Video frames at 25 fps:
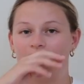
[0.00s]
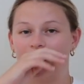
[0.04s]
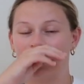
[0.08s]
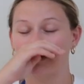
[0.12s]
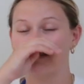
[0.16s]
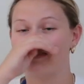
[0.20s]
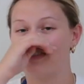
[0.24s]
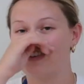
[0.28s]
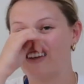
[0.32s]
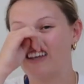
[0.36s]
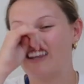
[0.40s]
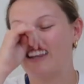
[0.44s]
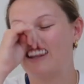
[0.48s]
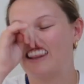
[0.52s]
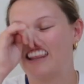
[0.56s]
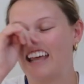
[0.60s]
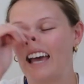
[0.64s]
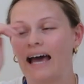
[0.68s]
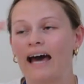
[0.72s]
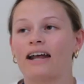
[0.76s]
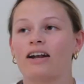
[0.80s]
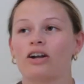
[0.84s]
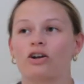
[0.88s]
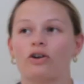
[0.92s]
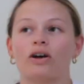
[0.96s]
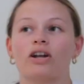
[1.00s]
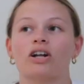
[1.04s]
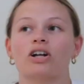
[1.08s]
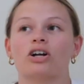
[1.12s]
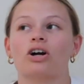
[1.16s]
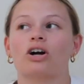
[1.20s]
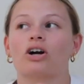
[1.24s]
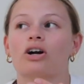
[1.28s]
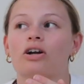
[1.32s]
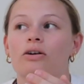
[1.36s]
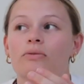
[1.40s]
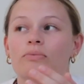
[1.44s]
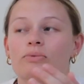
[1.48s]
If they had a credit
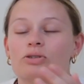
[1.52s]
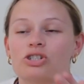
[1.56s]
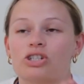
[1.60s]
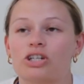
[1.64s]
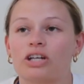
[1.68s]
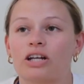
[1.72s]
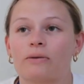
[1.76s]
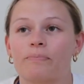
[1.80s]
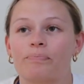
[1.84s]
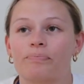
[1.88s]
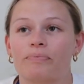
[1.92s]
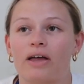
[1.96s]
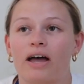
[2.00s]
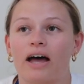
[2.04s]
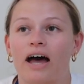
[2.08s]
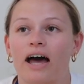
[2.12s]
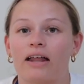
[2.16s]
card machine,